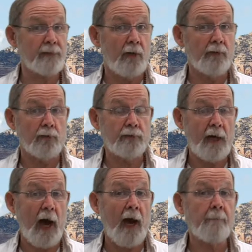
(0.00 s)
on your
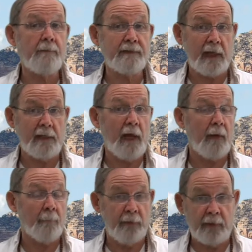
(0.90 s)
time, date,
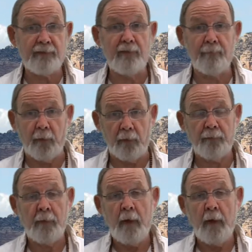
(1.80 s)
and place of birth,